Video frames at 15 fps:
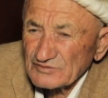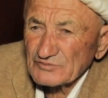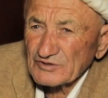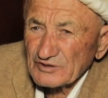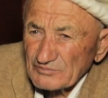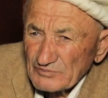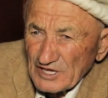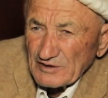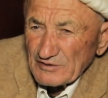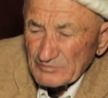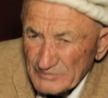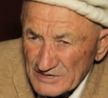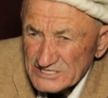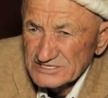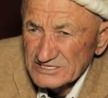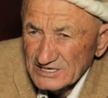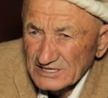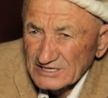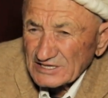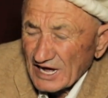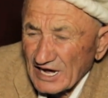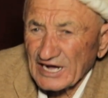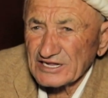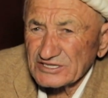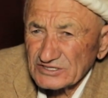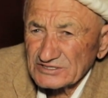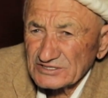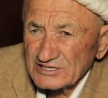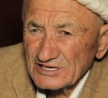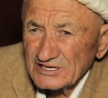age, it's taken only for
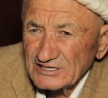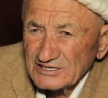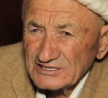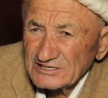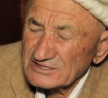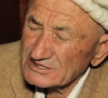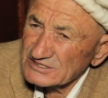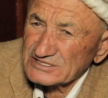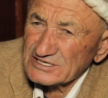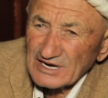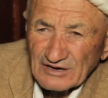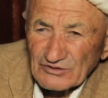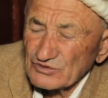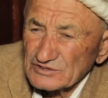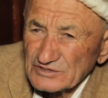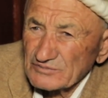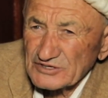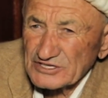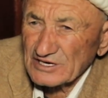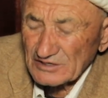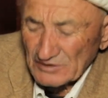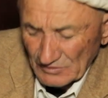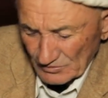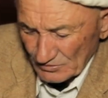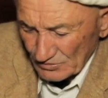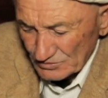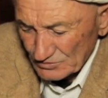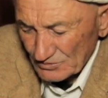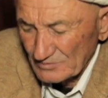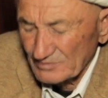therapeutic purposes.
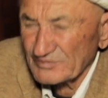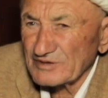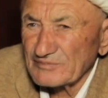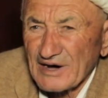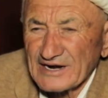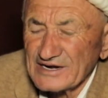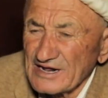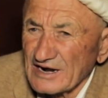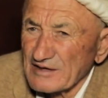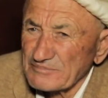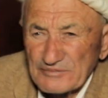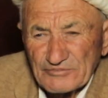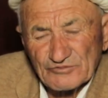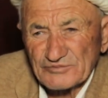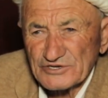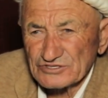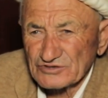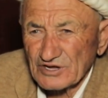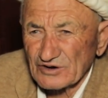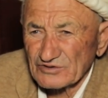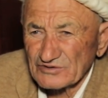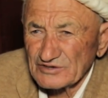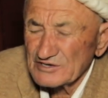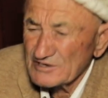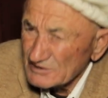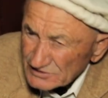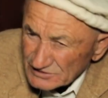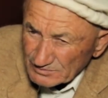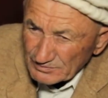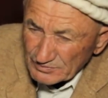I have pains in knees and
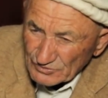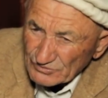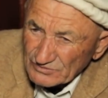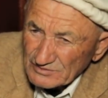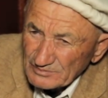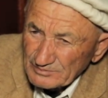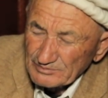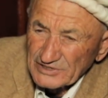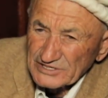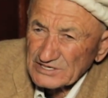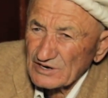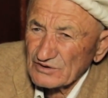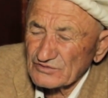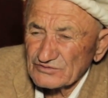back, so it